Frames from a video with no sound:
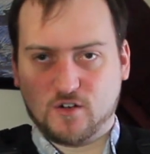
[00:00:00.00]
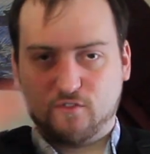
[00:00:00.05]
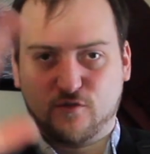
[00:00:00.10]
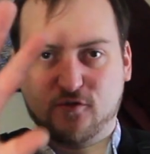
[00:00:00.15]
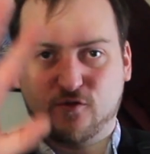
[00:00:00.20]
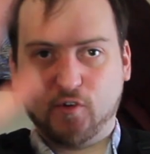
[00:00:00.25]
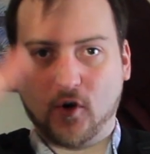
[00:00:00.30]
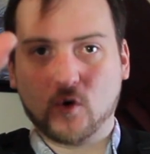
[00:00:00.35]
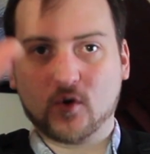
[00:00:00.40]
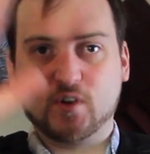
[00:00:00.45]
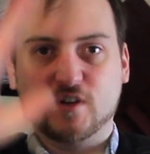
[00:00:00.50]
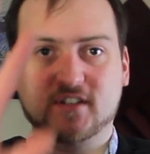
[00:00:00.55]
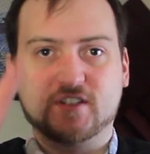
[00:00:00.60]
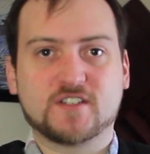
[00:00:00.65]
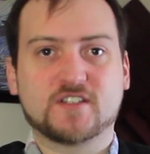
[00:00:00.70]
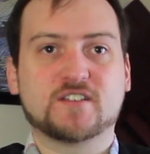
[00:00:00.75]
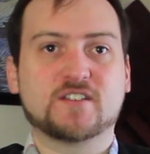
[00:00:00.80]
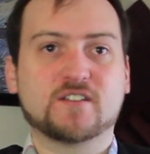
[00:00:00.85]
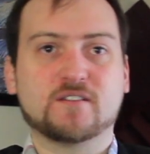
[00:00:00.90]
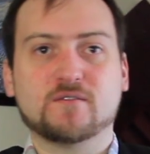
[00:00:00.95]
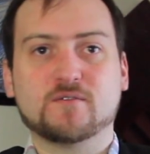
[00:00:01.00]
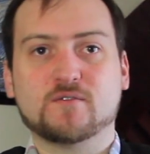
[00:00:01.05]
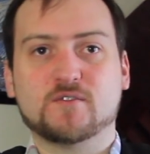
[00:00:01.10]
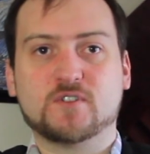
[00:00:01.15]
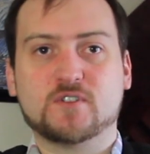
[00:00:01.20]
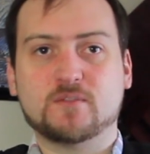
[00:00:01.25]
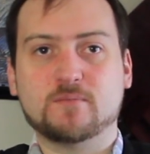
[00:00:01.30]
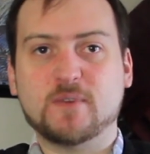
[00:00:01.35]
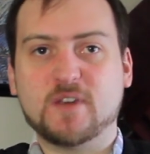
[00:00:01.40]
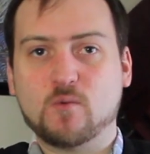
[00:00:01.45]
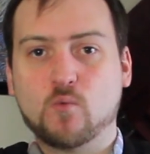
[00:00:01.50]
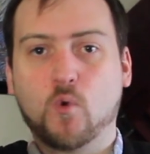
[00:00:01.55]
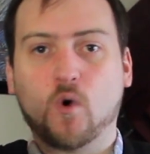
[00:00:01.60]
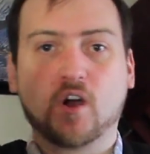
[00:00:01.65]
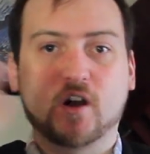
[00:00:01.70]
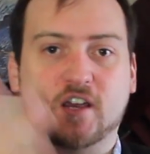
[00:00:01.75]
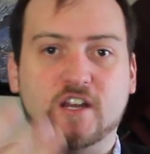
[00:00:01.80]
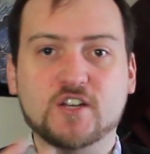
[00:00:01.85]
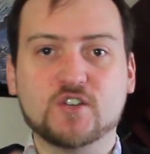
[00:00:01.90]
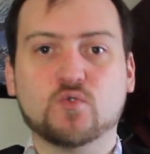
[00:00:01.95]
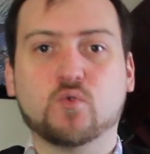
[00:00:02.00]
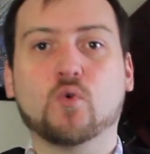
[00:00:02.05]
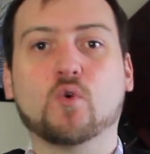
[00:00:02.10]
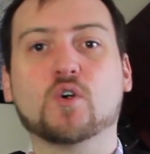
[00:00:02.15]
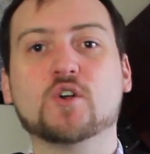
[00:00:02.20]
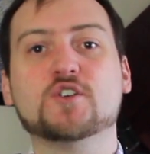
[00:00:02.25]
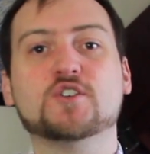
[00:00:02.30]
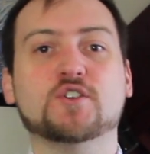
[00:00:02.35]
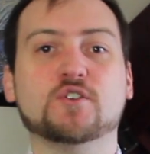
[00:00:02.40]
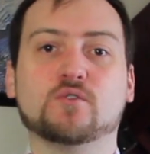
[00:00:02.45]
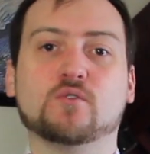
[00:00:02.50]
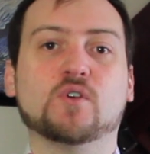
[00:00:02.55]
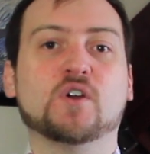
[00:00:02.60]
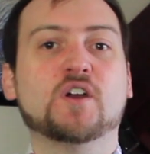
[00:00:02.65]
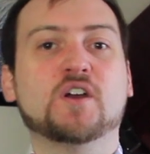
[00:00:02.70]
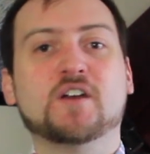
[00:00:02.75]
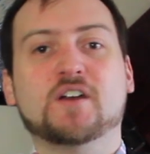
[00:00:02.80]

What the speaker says: focus to be walking toward you.